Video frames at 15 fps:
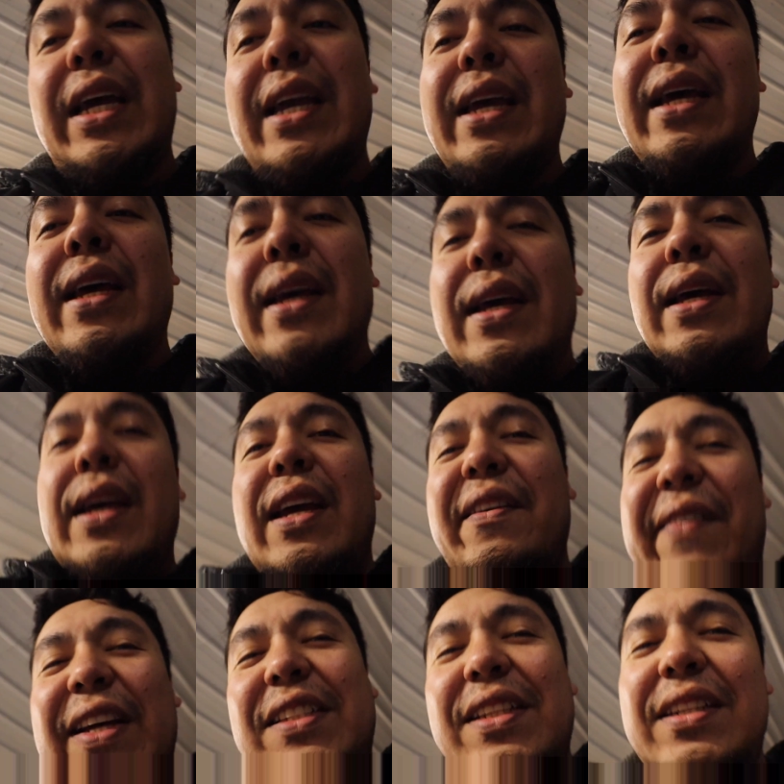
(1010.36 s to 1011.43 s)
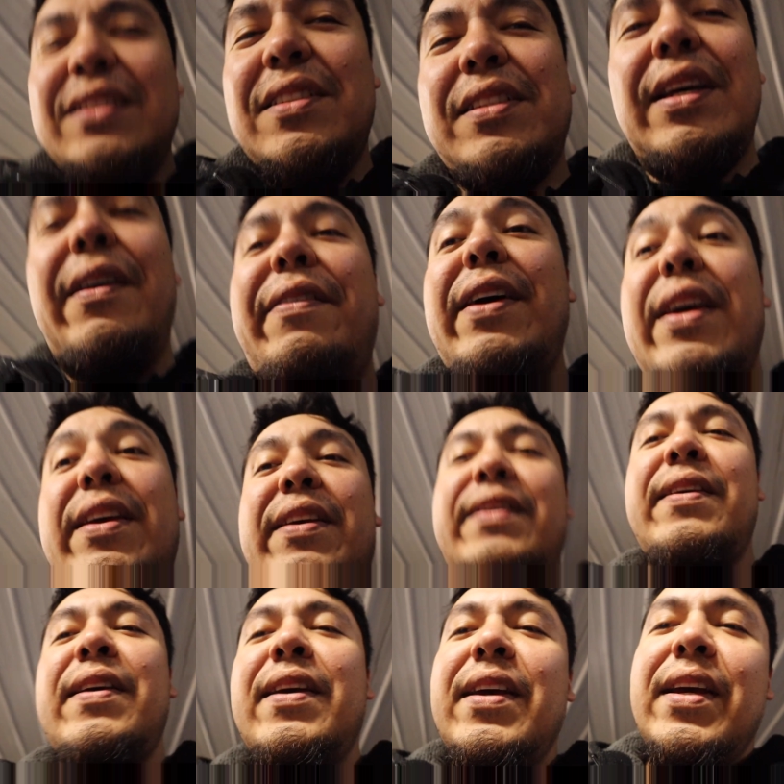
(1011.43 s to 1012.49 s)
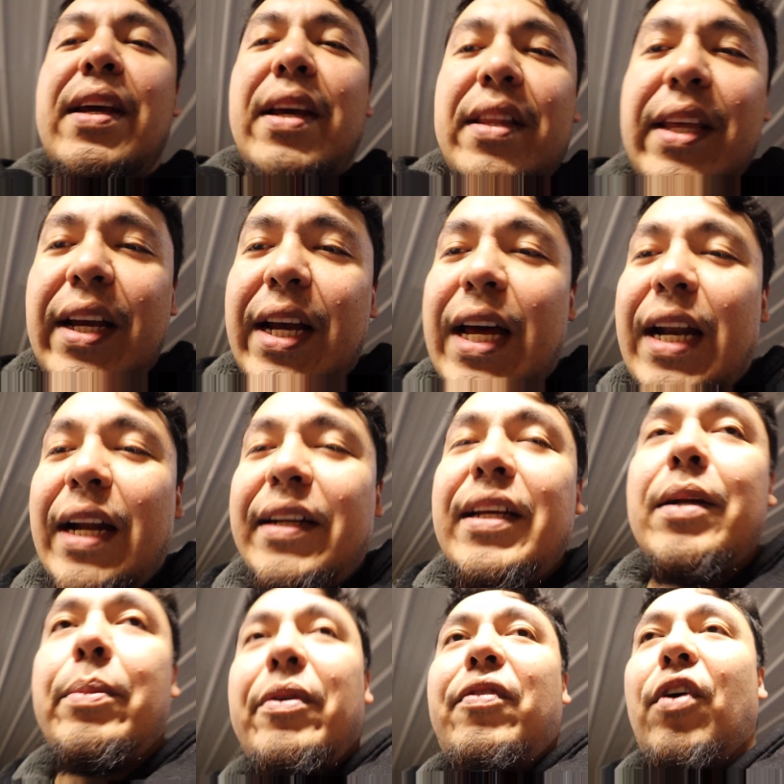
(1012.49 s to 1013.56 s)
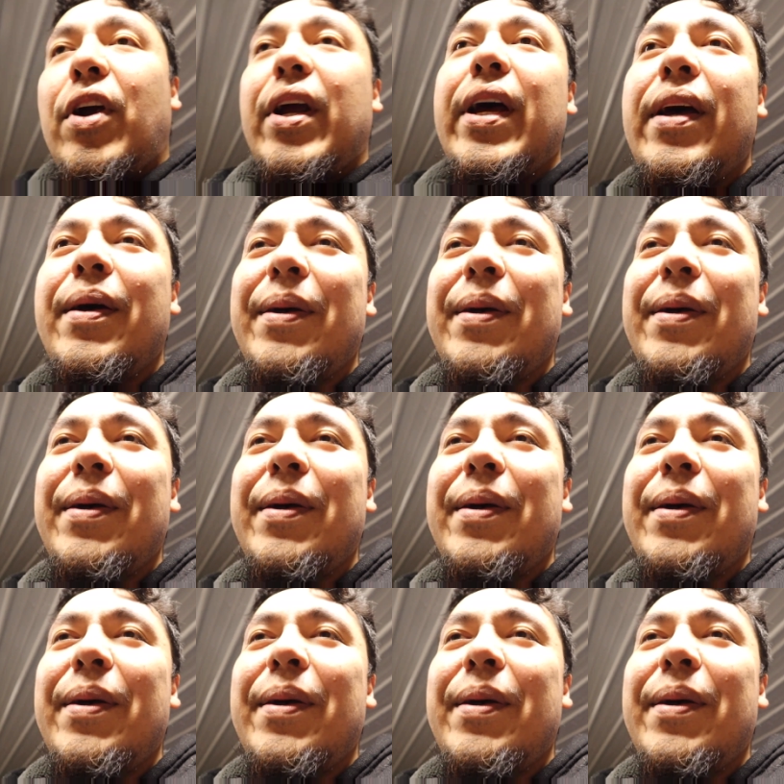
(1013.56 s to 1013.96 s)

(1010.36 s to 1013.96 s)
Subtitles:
I invested in stuff. Thank God I did it before